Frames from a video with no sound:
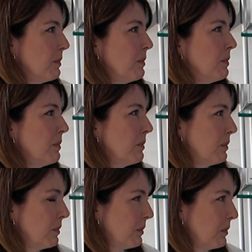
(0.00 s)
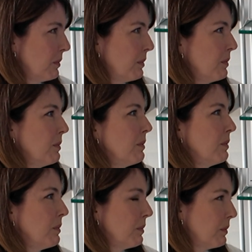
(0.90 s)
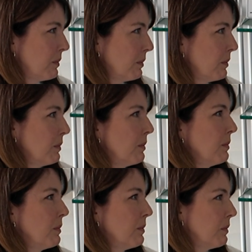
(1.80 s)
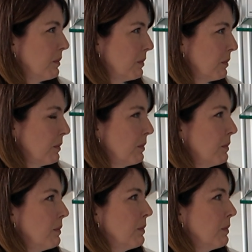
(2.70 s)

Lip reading: No words are spoken by the person on screen.